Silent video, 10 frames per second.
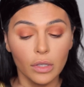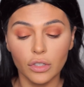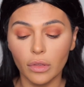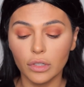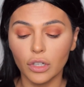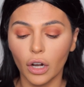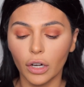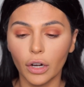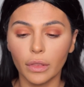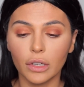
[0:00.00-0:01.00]
So the
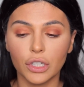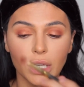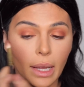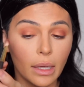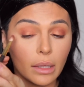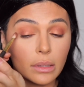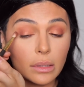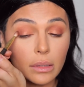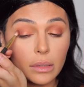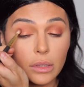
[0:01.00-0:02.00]
darker the
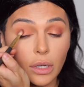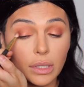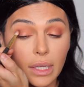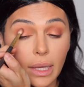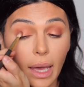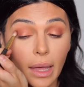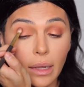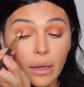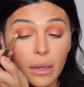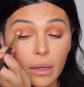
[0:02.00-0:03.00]
shades start to
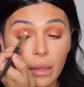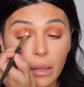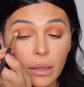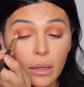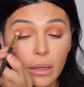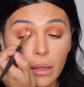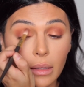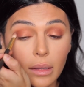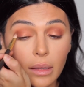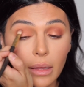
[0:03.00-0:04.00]
get,
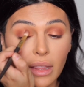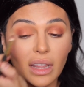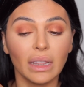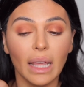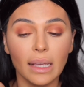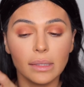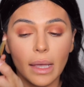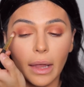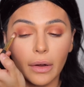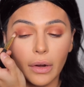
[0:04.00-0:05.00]
the less
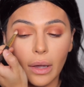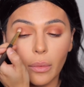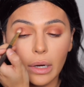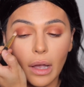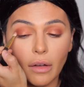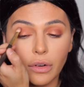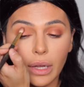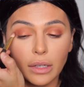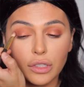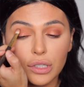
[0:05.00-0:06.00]
area we're
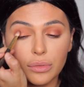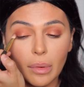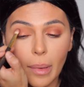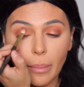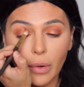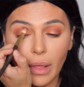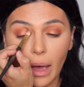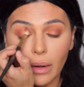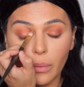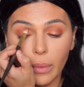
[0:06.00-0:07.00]
covering. Just remember
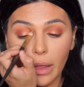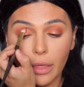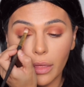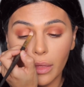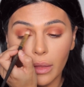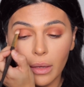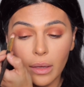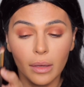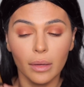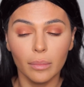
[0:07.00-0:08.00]
that with
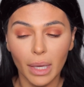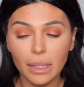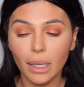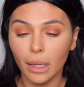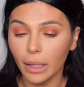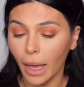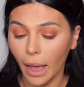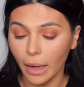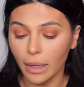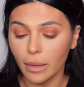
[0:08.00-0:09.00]
basically
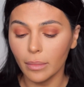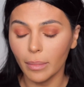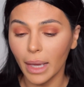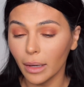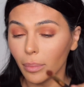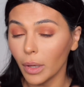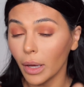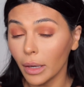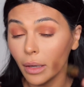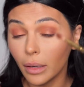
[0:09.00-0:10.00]
any makeup
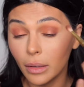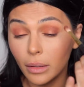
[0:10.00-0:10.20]
look.